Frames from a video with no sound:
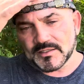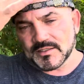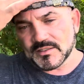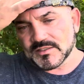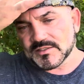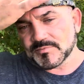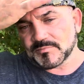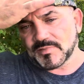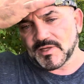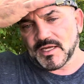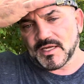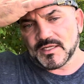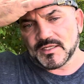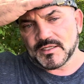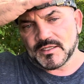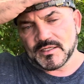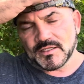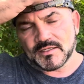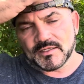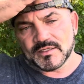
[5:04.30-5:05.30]
explain
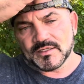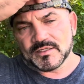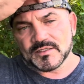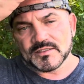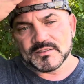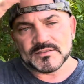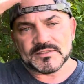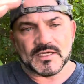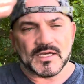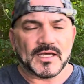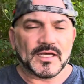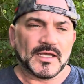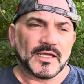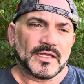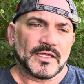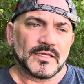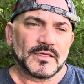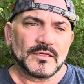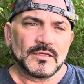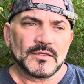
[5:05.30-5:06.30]
it is
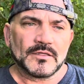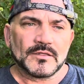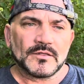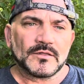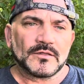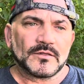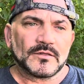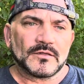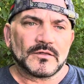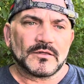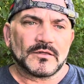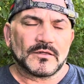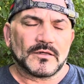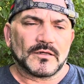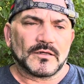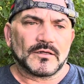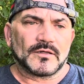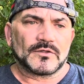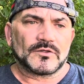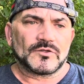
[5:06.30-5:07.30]
I,
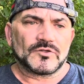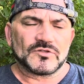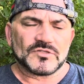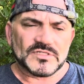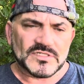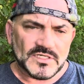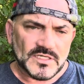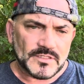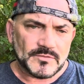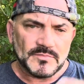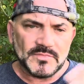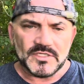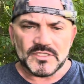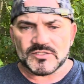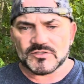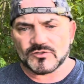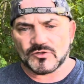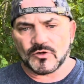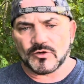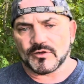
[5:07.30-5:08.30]
uh, you seen me
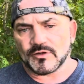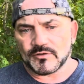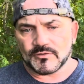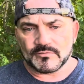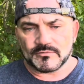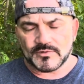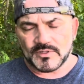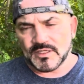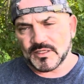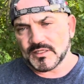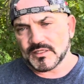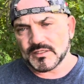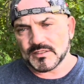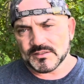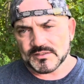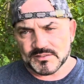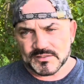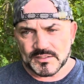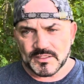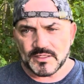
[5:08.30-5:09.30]
start getting
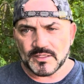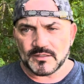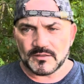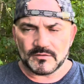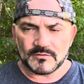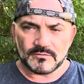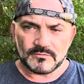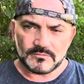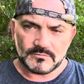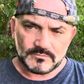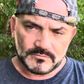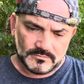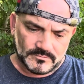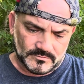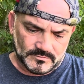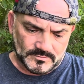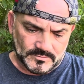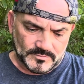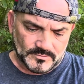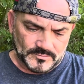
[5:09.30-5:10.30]
sick
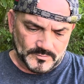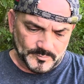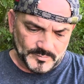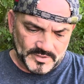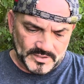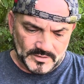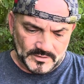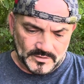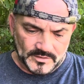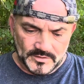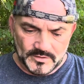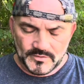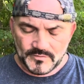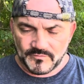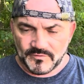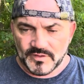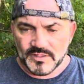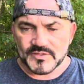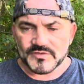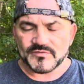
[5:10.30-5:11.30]
beginning
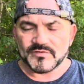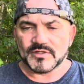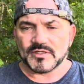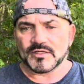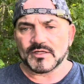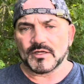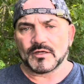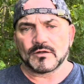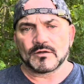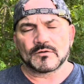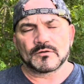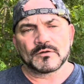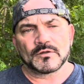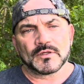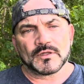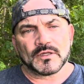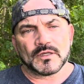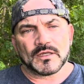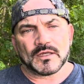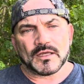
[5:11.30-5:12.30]
of this video.
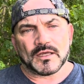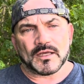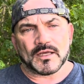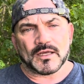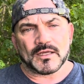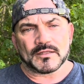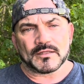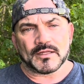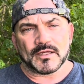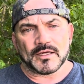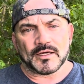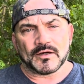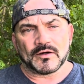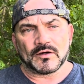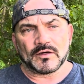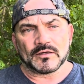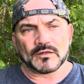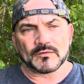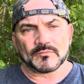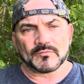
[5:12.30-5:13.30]
And now
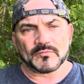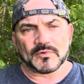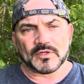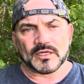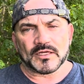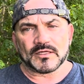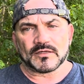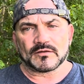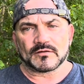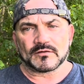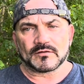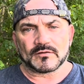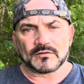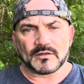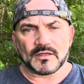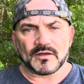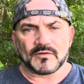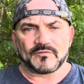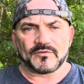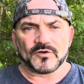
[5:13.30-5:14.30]
I'm like,
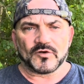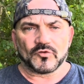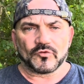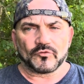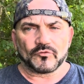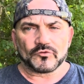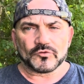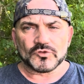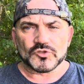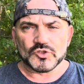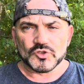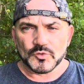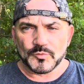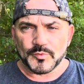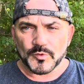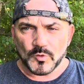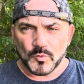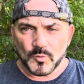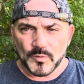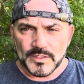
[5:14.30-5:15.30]
I feel
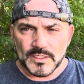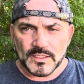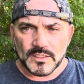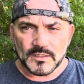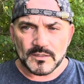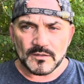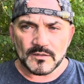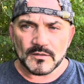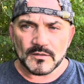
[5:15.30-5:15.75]
super weak.